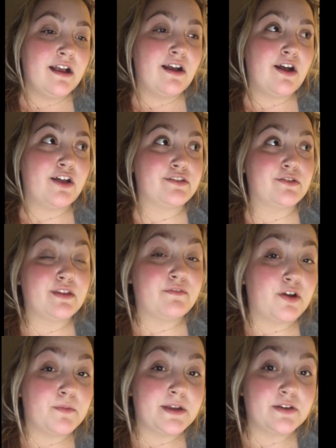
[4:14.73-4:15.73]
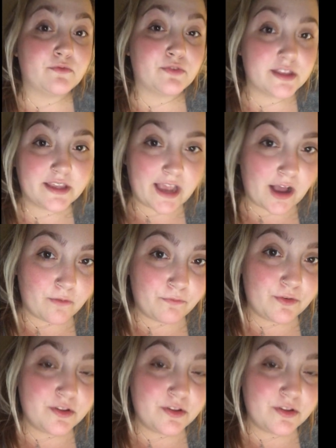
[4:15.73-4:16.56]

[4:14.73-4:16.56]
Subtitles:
although they've all been really helpful,